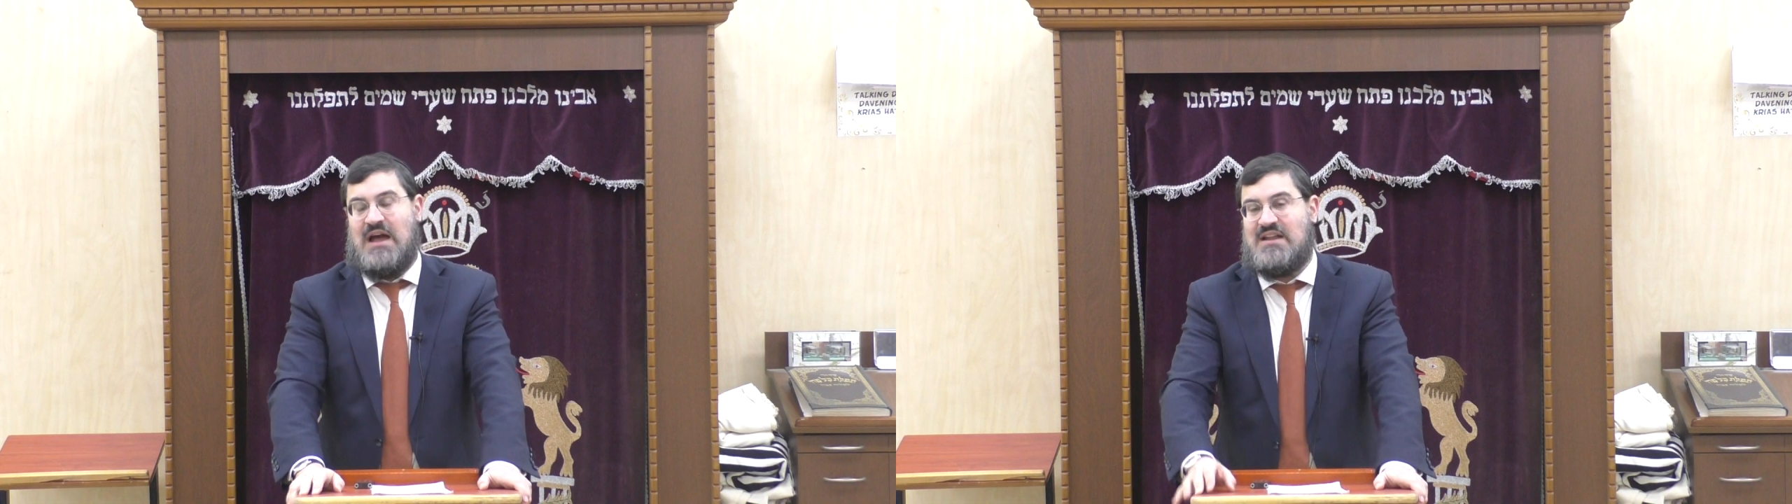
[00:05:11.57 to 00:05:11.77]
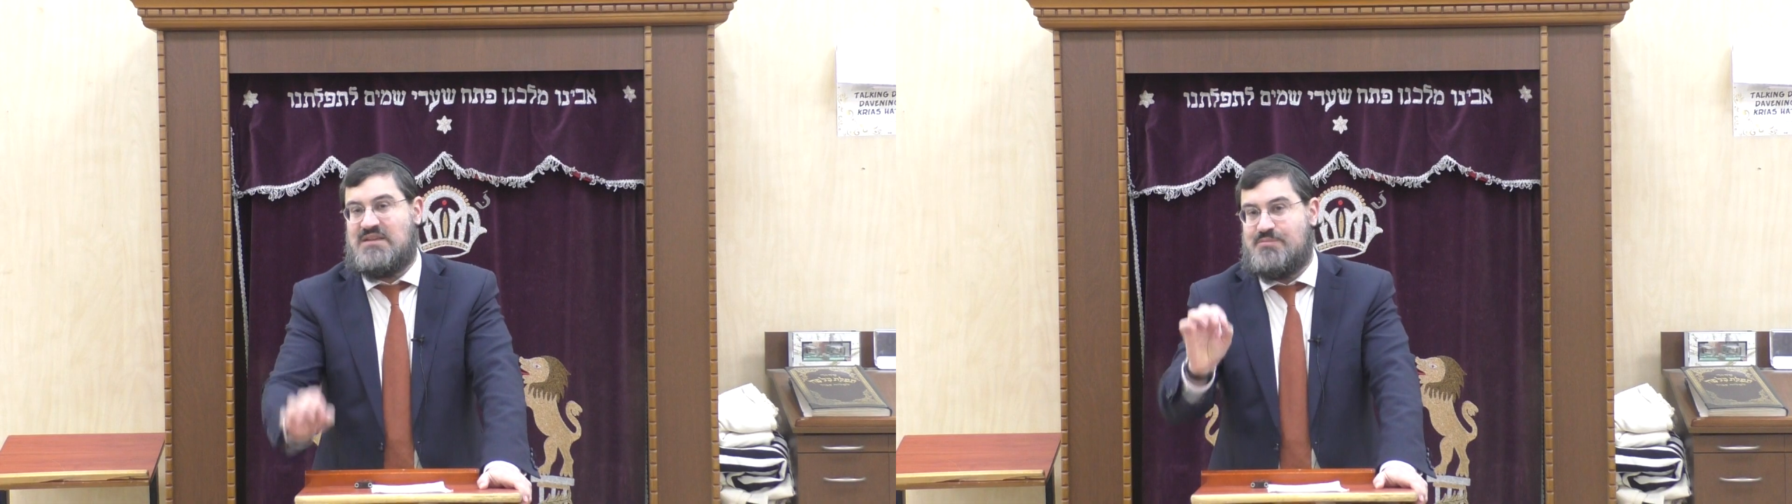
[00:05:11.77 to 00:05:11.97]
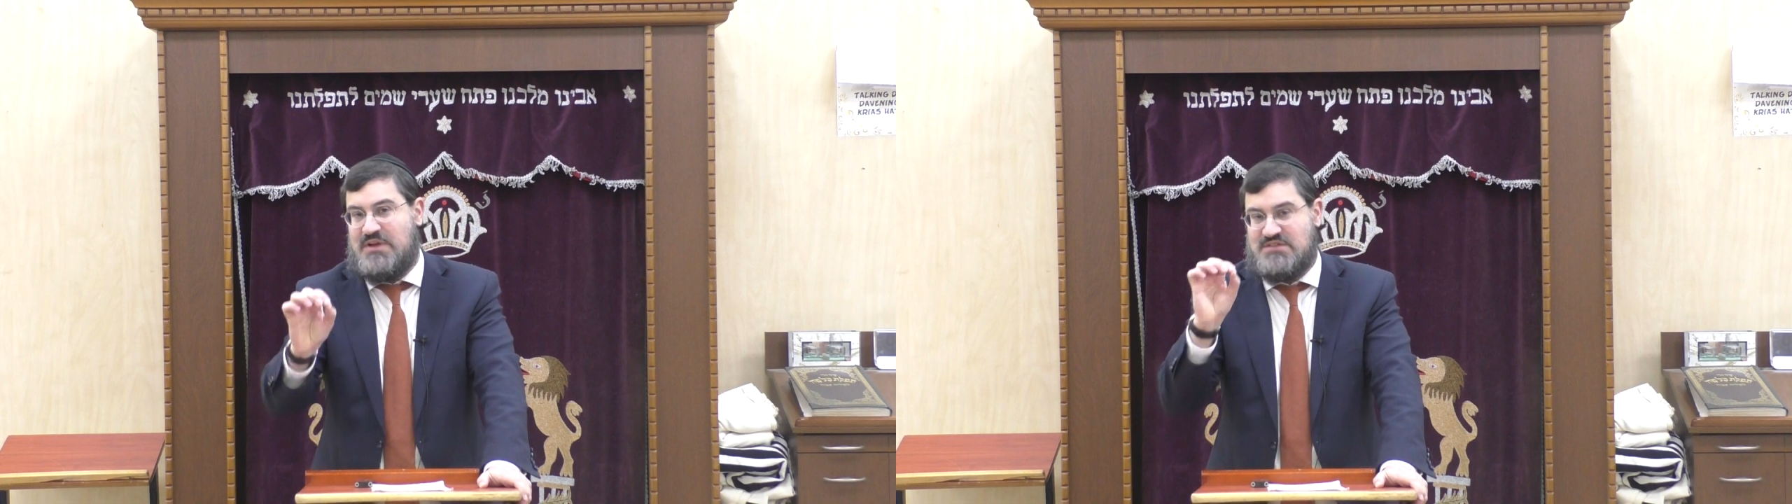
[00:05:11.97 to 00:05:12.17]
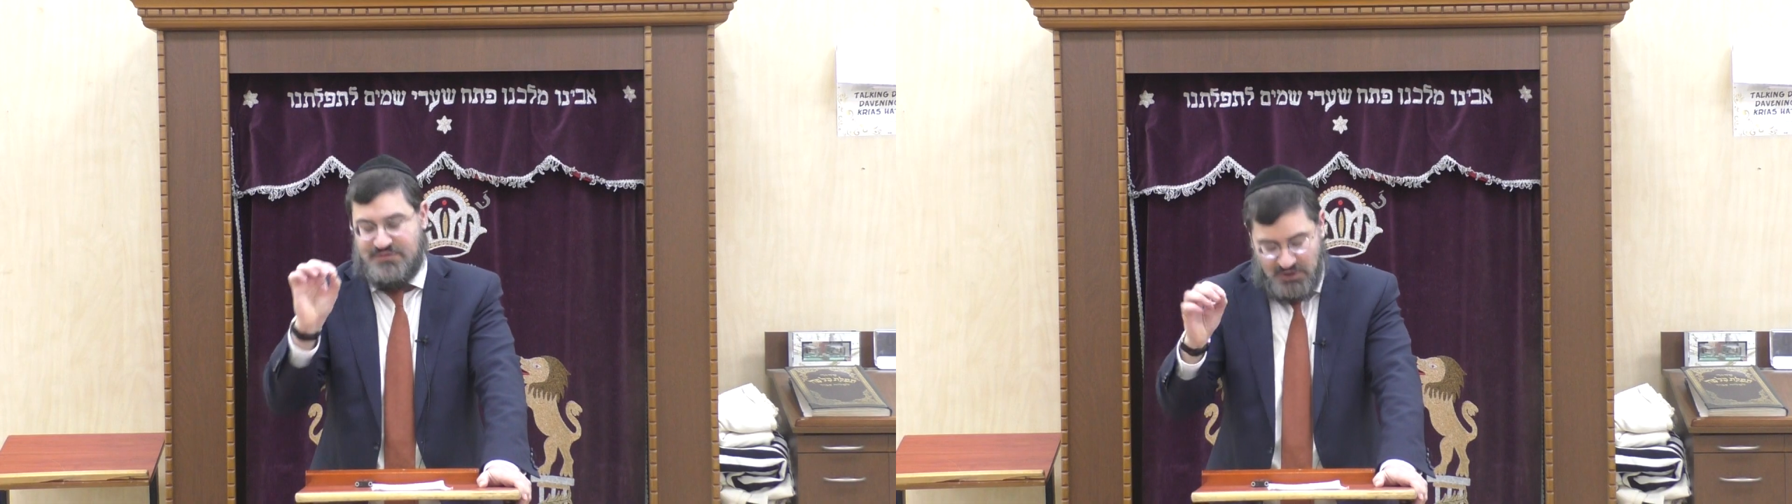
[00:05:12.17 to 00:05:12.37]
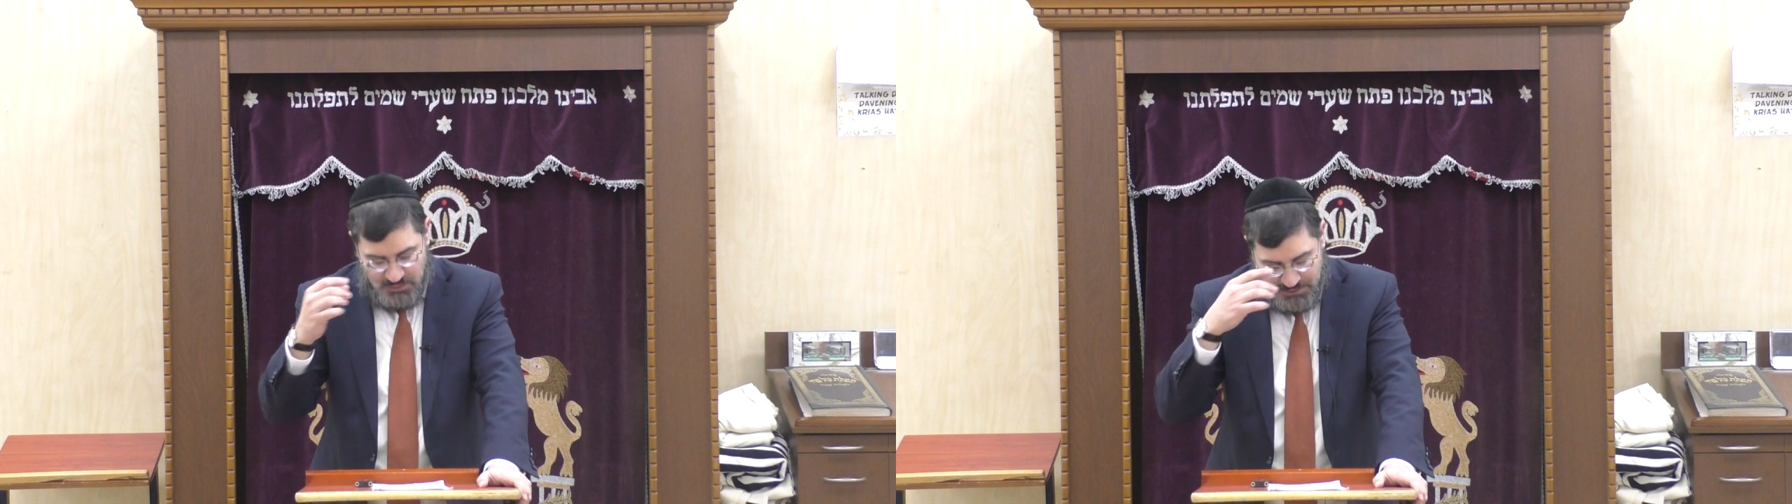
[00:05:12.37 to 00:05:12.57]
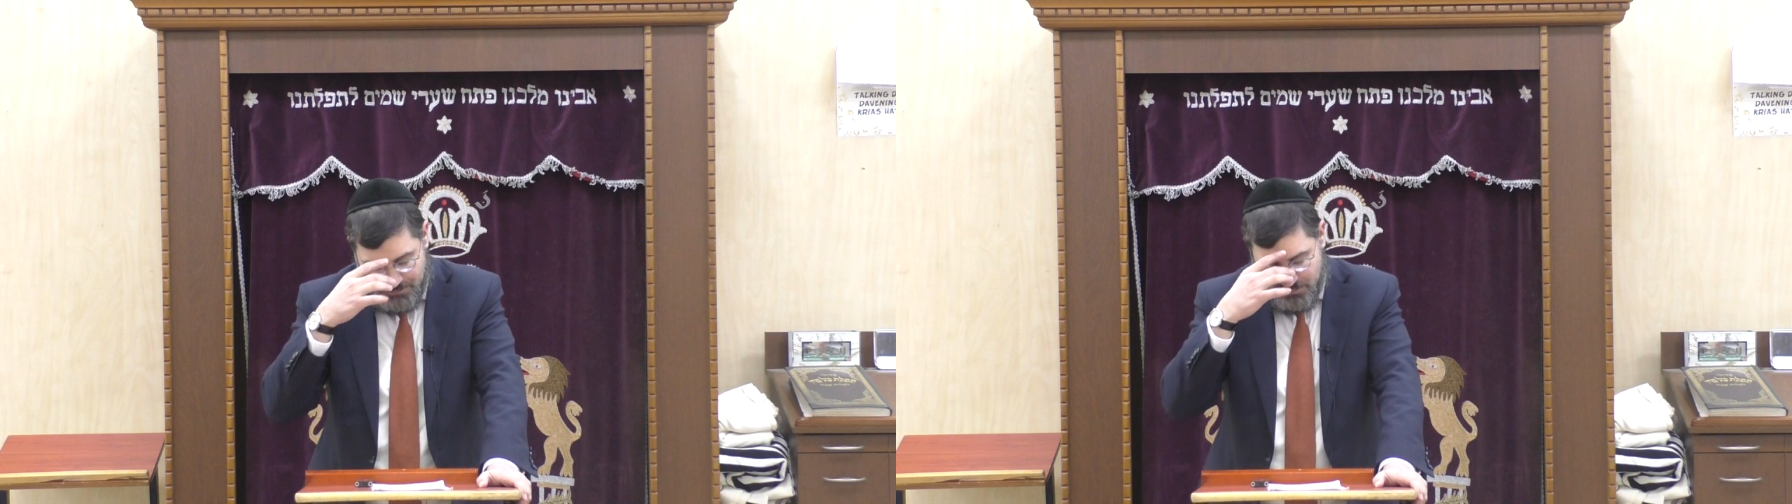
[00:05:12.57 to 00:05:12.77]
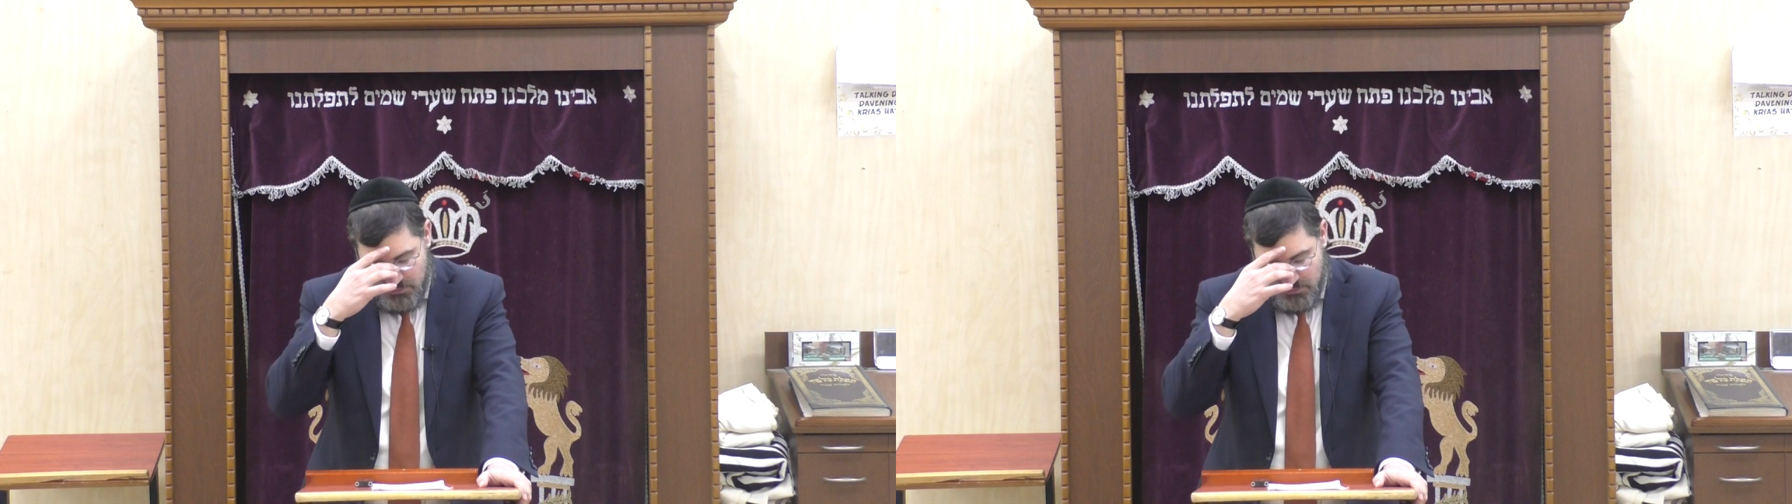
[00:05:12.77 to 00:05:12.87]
Dalet, he brings the following.